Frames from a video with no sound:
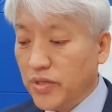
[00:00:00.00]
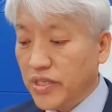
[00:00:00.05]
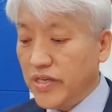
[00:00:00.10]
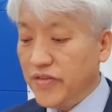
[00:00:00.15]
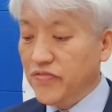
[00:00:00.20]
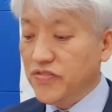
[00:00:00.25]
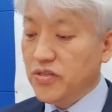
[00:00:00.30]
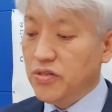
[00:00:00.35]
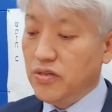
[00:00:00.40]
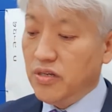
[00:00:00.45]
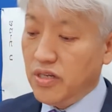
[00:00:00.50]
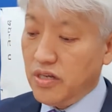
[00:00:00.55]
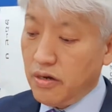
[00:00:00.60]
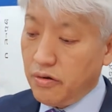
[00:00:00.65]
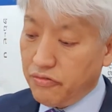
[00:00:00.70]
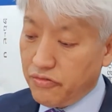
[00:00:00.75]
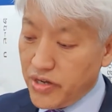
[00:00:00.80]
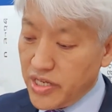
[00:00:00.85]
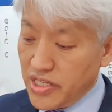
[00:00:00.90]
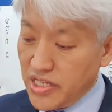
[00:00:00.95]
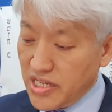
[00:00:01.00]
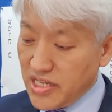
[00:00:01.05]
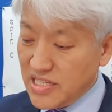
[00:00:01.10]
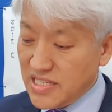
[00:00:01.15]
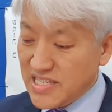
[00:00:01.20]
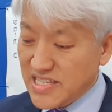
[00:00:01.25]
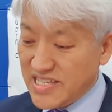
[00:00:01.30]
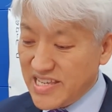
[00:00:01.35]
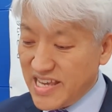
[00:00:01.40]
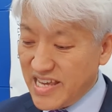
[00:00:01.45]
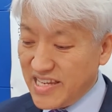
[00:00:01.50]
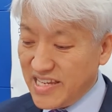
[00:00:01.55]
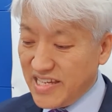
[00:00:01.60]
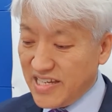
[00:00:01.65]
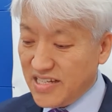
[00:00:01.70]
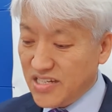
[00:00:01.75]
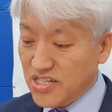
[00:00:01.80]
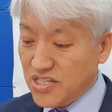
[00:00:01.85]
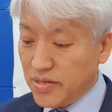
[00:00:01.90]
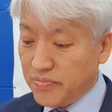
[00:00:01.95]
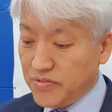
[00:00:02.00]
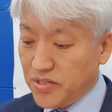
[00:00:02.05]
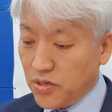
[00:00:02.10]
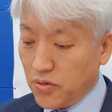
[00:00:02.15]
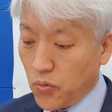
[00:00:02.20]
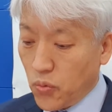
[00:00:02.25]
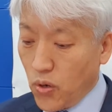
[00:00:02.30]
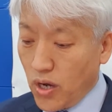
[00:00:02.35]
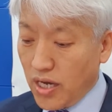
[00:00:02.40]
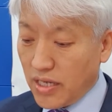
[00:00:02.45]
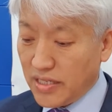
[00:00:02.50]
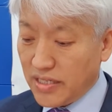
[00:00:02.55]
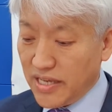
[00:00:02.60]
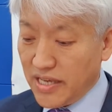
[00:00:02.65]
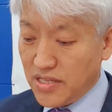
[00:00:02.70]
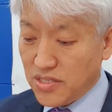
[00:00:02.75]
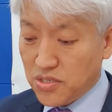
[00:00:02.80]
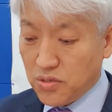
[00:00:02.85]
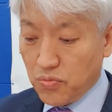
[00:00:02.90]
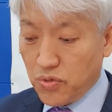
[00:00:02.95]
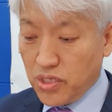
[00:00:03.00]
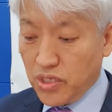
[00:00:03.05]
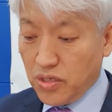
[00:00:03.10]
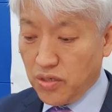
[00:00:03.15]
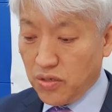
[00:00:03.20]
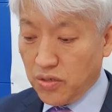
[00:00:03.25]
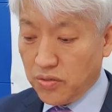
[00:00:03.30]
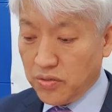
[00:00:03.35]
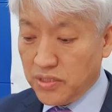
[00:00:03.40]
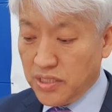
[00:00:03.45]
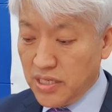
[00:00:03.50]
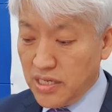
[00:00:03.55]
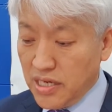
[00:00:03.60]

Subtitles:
if you read it, Daniel chapter 1, as we know,